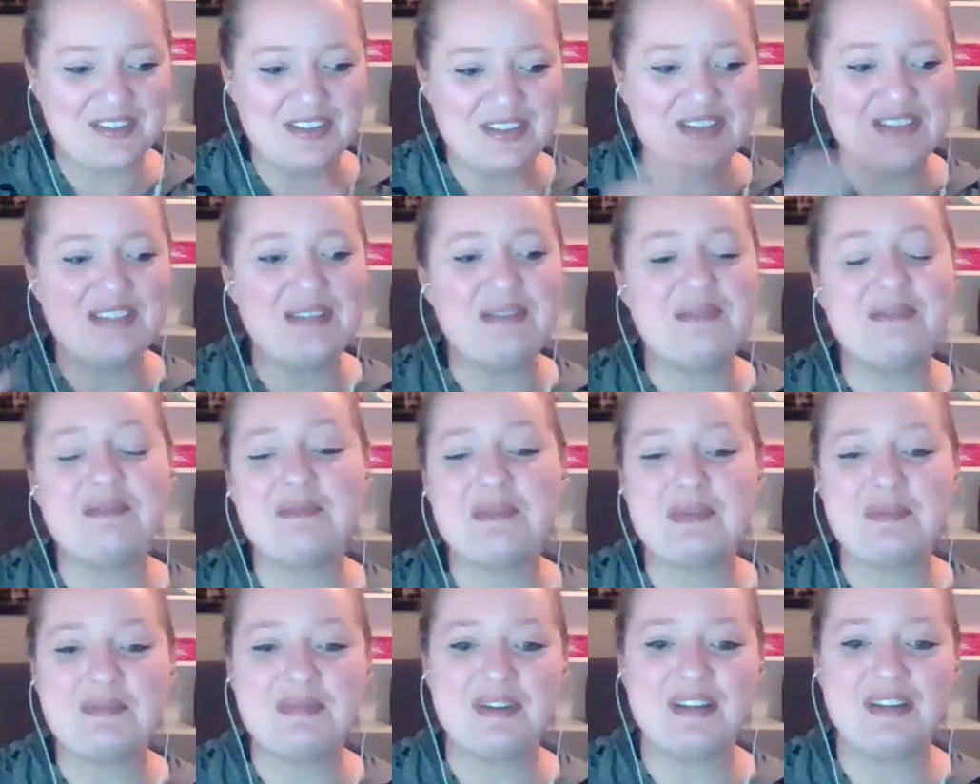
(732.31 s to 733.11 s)
seem to
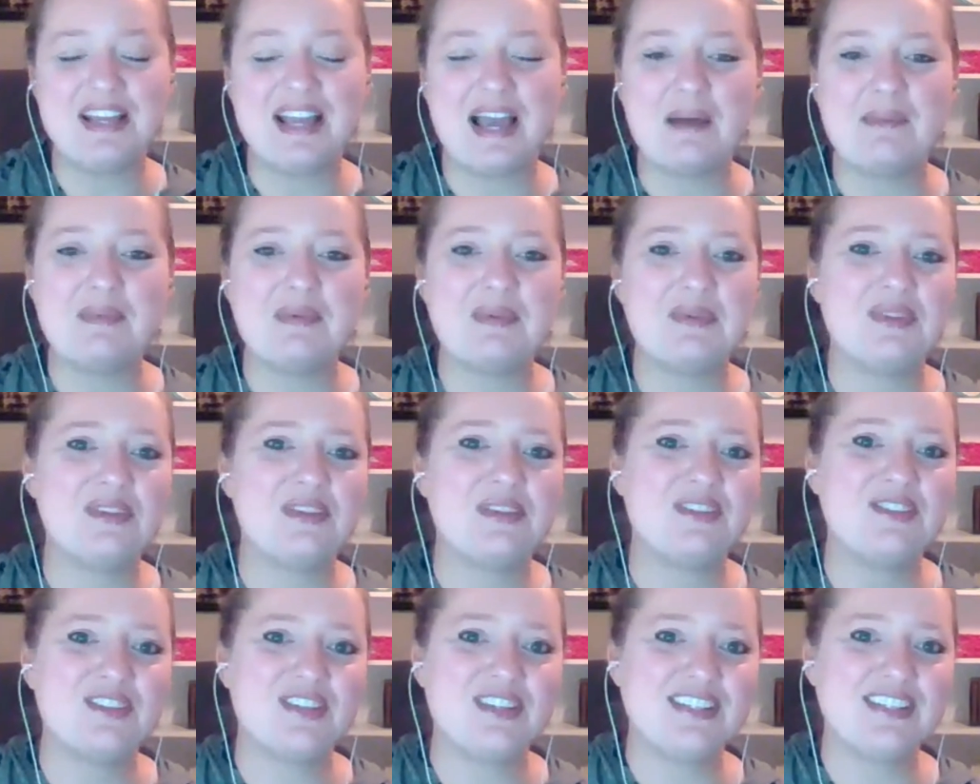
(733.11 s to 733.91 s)
be pretty happy with
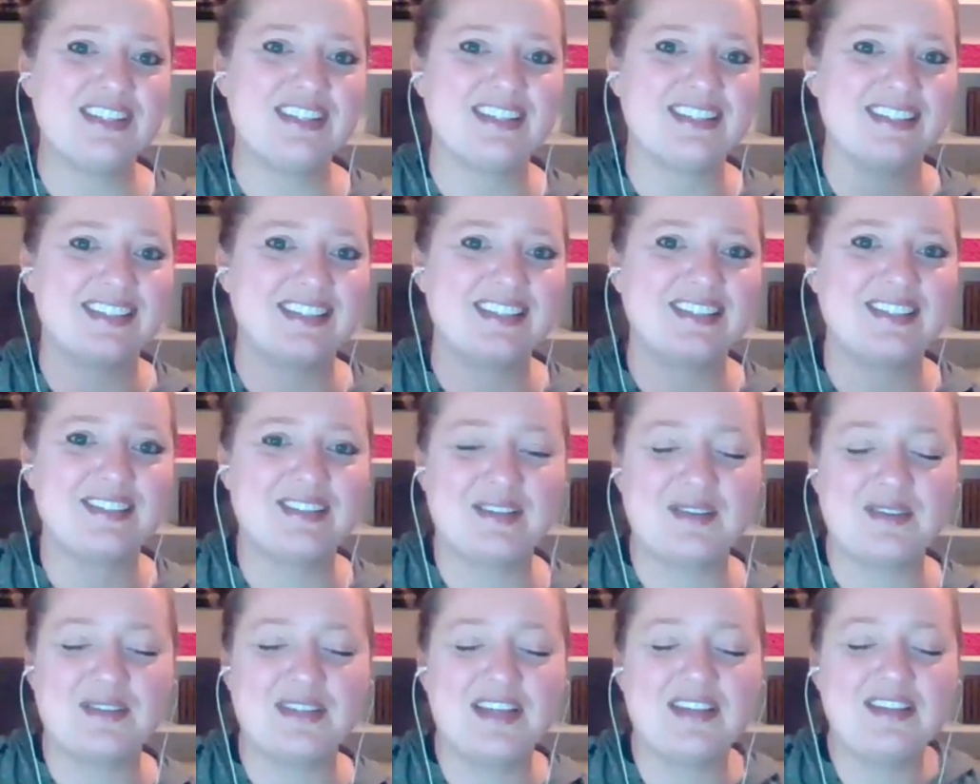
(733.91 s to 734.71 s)
your choices. And
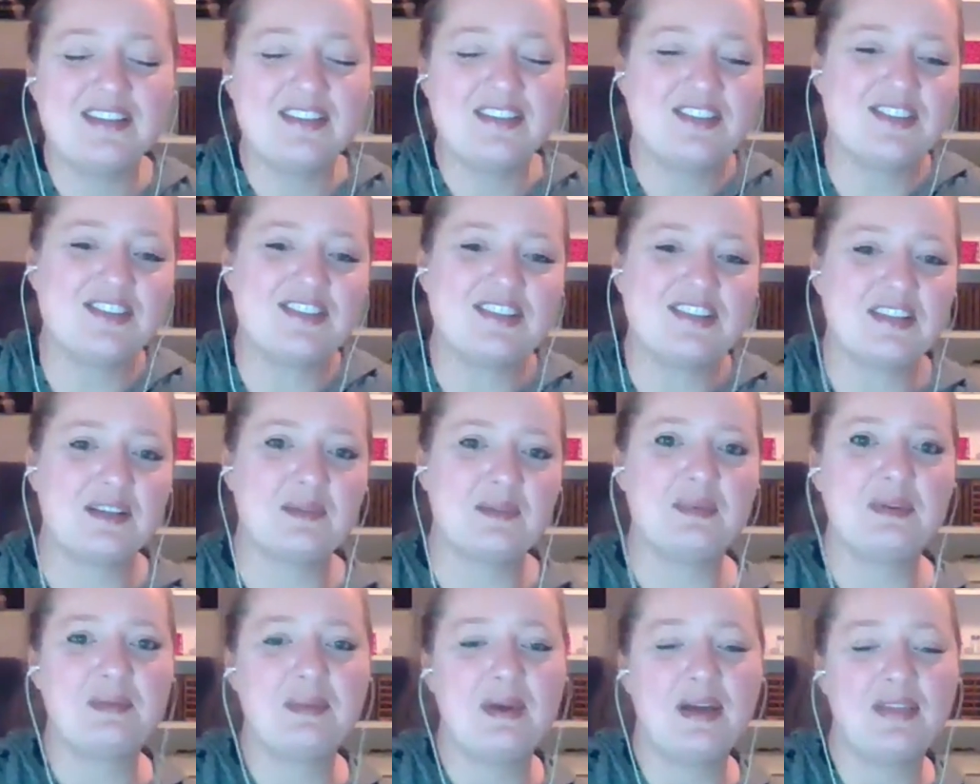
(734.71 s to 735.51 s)
so tell us just a little
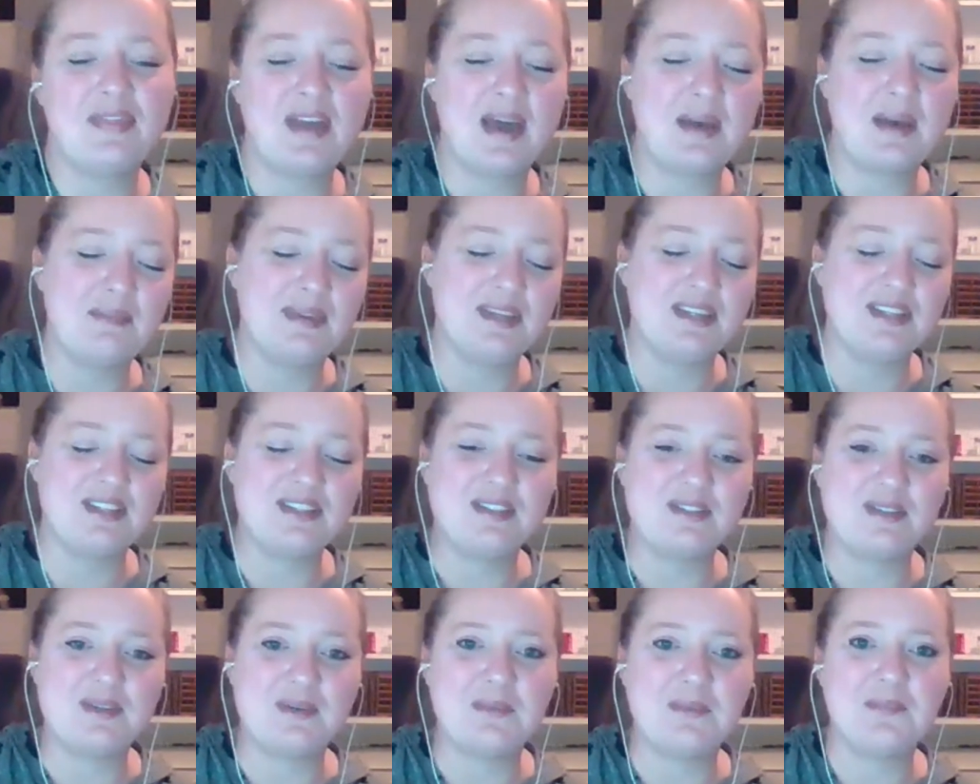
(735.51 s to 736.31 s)
bit about that
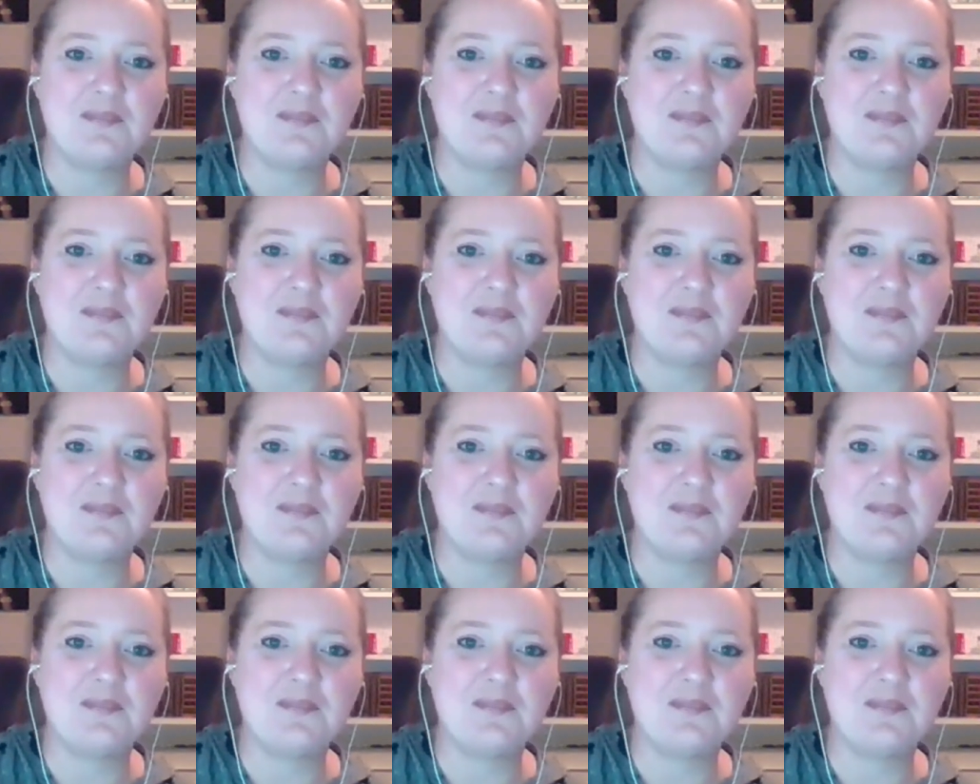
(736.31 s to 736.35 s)
too.